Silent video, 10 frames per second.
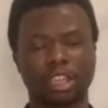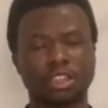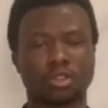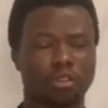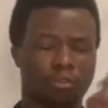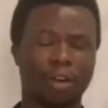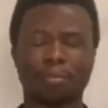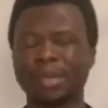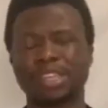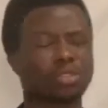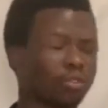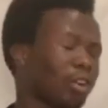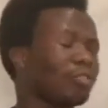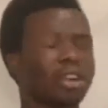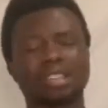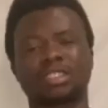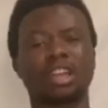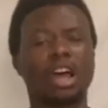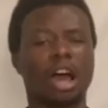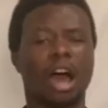picking your favorite
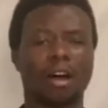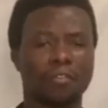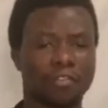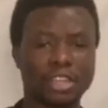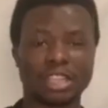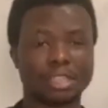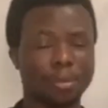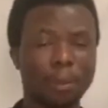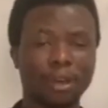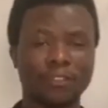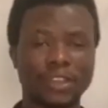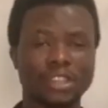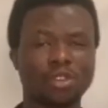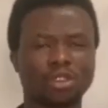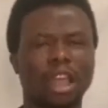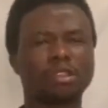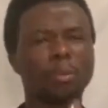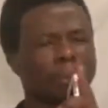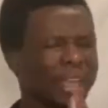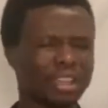verses, memory verses. No, they are
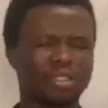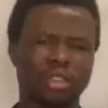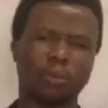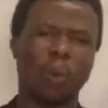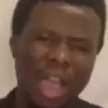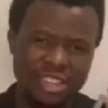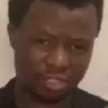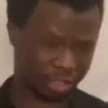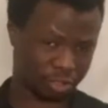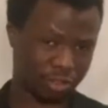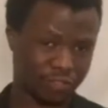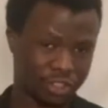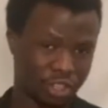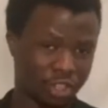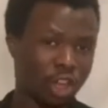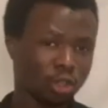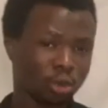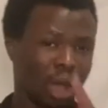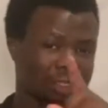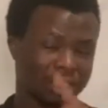to make you the wise into salvation,
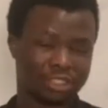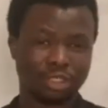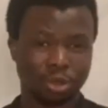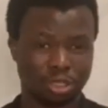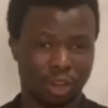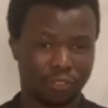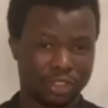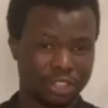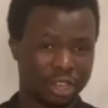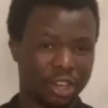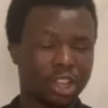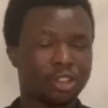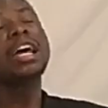to understand your salvation.